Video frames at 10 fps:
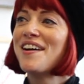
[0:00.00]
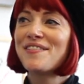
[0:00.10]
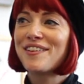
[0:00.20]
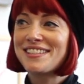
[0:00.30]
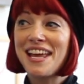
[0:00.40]

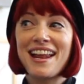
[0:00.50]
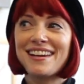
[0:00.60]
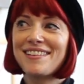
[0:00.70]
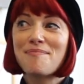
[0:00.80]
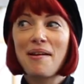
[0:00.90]
for
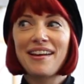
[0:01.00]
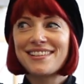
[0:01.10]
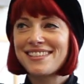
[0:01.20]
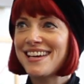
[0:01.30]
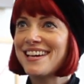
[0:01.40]
10
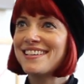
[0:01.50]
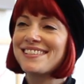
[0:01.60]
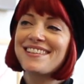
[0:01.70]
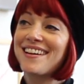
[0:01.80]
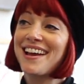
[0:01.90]
plus
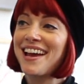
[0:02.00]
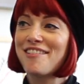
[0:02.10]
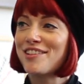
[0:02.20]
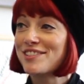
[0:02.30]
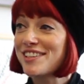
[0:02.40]
years and I can
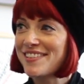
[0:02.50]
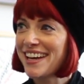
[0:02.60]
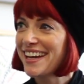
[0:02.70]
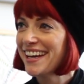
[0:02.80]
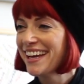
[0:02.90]
carry on
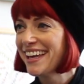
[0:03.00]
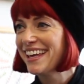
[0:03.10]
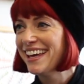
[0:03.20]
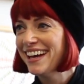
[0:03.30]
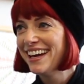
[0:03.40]
doing it.
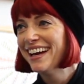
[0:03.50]
Yeah.